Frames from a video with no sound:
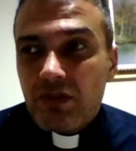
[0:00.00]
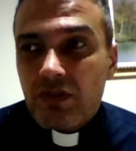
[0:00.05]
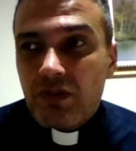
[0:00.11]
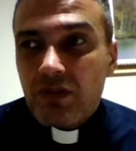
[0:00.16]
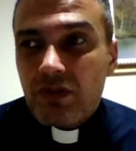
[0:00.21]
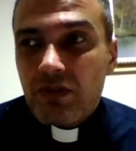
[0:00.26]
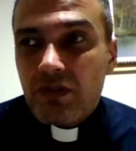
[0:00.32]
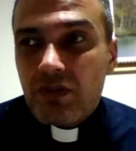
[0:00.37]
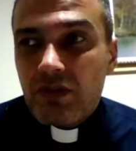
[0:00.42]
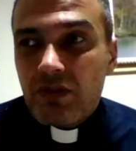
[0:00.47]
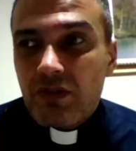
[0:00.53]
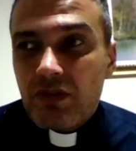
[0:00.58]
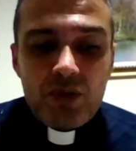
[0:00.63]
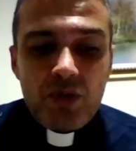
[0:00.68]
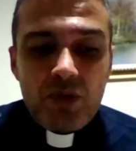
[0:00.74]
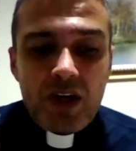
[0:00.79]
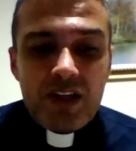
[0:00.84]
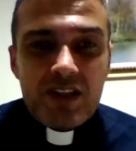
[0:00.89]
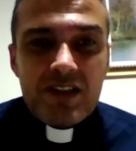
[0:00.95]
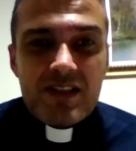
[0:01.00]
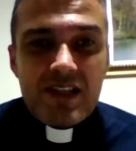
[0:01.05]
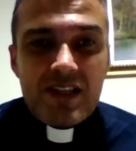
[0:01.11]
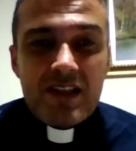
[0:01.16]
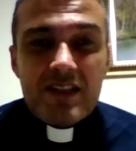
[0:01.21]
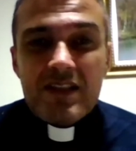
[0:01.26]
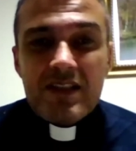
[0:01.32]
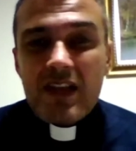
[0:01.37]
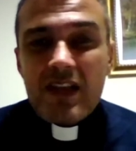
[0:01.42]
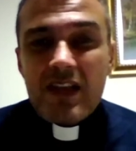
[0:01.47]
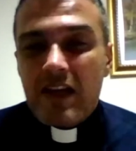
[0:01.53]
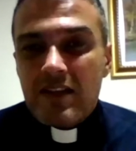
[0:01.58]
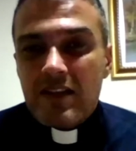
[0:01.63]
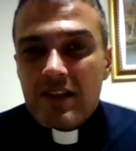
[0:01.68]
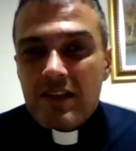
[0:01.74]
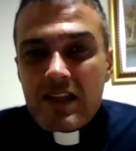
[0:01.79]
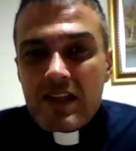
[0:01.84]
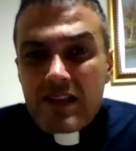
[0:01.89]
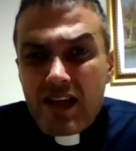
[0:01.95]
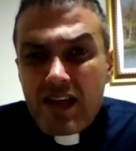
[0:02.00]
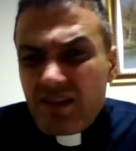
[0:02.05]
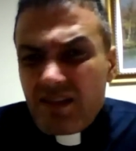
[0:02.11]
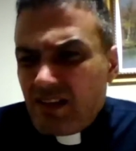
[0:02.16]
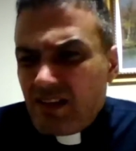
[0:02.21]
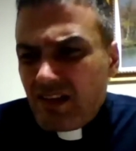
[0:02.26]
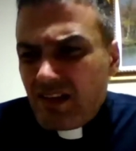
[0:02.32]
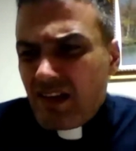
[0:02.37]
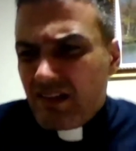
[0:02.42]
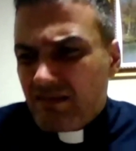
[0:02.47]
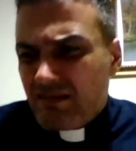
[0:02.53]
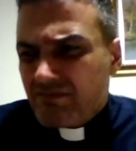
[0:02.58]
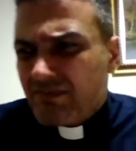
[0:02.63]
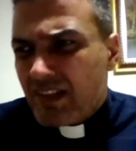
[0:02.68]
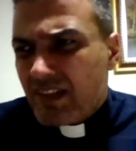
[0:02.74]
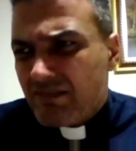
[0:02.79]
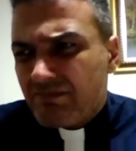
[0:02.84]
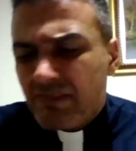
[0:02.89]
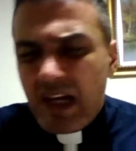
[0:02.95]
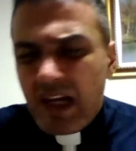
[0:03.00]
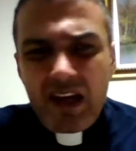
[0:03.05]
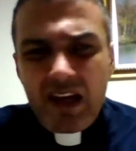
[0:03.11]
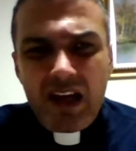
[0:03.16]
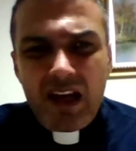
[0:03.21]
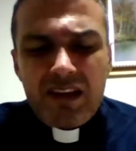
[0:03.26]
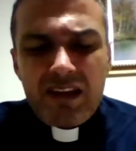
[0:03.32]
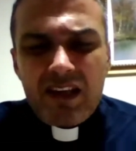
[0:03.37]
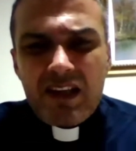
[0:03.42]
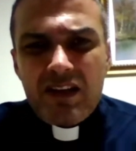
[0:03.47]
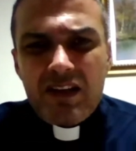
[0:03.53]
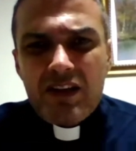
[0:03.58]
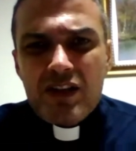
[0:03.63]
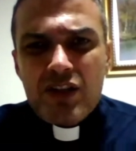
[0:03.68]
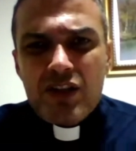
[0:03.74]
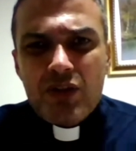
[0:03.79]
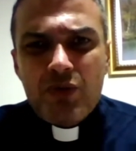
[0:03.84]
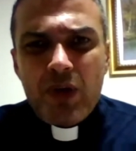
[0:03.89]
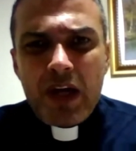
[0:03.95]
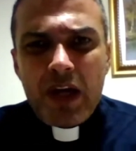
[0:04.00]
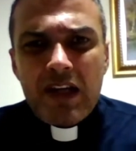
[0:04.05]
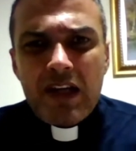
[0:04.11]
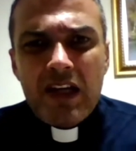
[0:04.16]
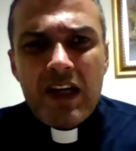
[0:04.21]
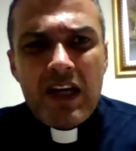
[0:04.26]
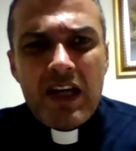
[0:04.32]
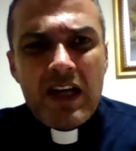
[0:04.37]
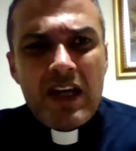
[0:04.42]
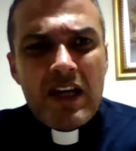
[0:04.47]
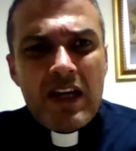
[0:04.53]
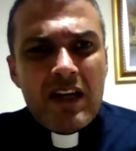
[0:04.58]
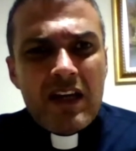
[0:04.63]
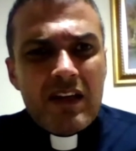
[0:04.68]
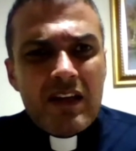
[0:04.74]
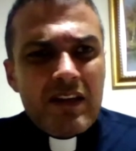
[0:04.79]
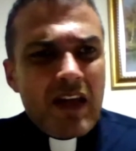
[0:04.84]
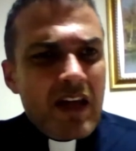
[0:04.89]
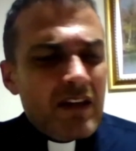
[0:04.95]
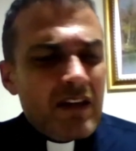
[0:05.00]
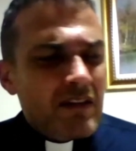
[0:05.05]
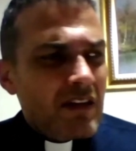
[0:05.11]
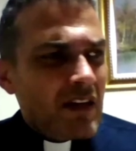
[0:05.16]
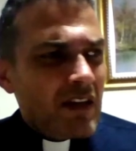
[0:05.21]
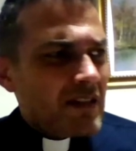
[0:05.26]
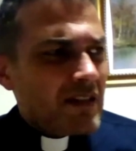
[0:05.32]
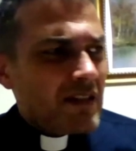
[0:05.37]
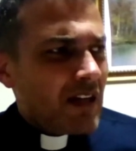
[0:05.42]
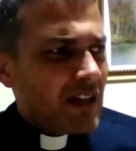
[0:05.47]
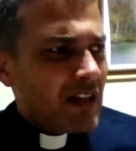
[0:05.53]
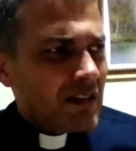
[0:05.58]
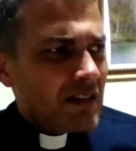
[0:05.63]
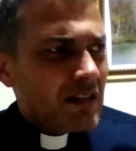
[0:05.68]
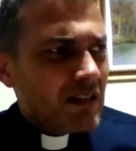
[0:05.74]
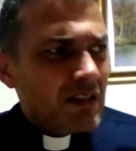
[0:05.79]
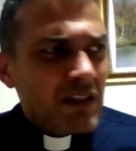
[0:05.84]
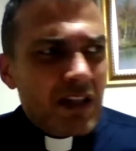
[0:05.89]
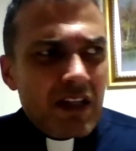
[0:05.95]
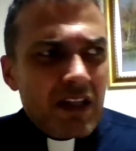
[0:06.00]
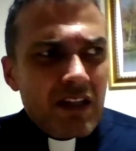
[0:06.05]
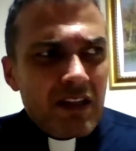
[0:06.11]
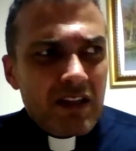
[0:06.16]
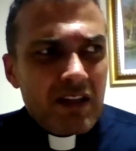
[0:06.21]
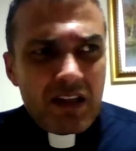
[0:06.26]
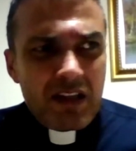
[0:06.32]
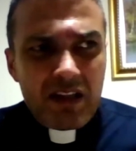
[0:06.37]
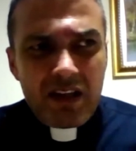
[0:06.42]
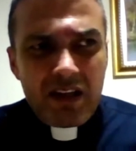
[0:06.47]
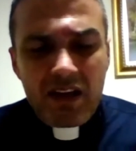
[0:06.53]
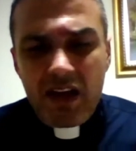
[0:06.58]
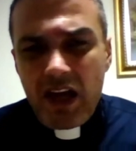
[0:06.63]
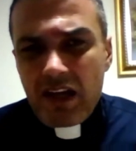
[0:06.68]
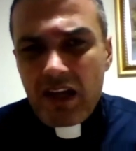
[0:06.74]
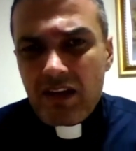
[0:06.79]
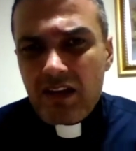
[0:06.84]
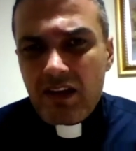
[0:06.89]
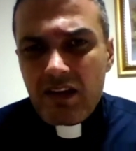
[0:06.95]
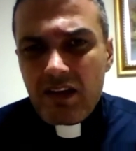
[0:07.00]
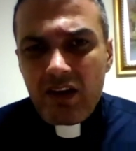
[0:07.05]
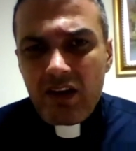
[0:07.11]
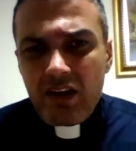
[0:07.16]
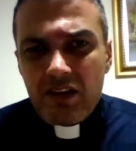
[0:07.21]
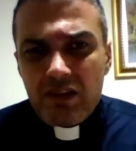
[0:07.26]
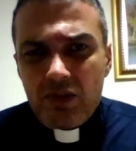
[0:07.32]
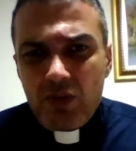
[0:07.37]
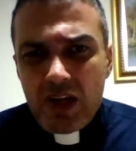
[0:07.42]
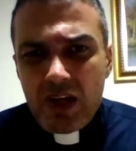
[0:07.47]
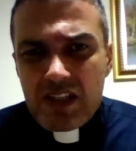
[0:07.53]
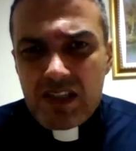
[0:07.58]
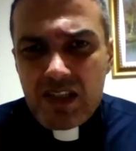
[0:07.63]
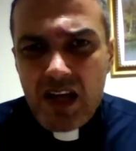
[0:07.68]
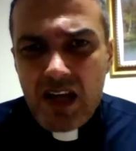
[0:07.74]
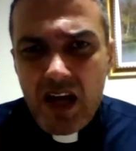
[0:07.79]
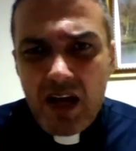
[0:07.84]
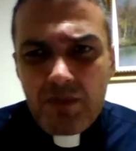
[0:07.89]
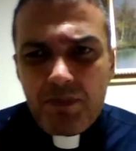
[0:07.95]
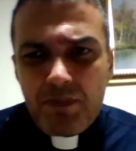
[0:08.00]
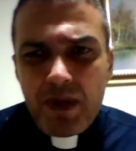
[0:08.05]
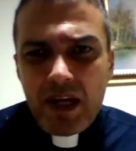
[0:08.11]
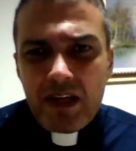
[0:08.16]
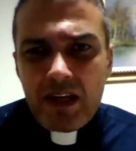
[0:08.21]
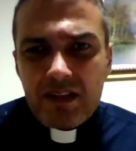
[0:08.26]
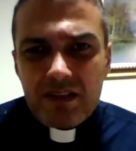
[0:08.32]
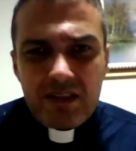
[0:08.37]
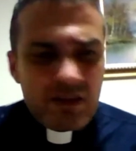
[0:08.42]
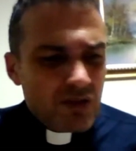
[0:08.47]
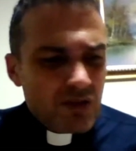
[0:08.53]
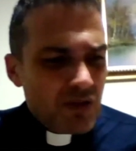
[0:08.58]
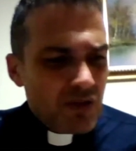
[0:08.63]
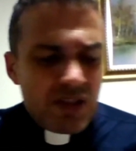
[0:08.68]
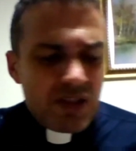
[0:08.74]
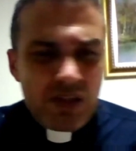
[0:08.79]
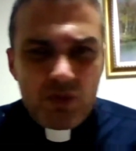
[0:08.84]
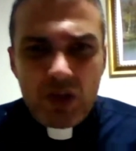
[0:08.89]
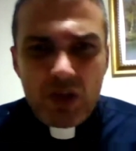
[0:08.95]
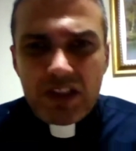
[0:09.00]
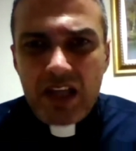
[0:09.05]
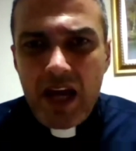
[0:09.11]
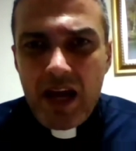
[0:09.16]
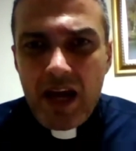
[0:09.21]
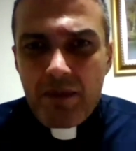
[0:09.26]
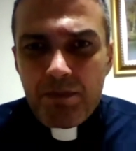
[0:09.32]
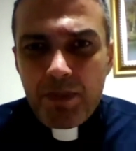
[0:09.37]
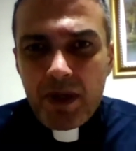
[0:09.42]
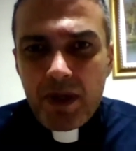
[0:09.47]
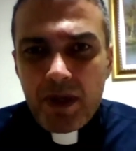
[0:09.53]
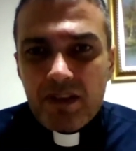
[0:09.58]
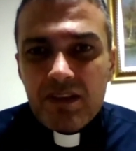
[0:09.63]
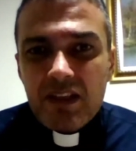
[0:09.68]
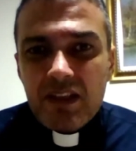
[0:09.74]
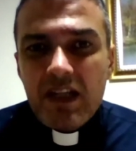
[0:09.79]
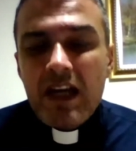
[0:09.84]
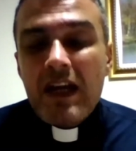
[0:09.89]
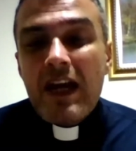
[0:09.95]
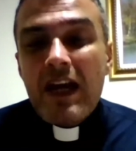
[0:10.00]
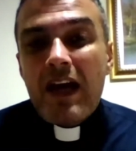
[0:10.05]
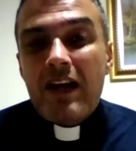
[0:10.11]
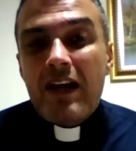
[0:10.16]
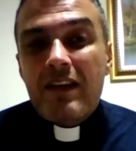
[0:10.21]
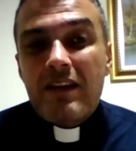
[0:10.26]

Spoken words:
firing. What is this? I said, I think earthquake. Then they started looking on the WhatsApp and to see what happened. And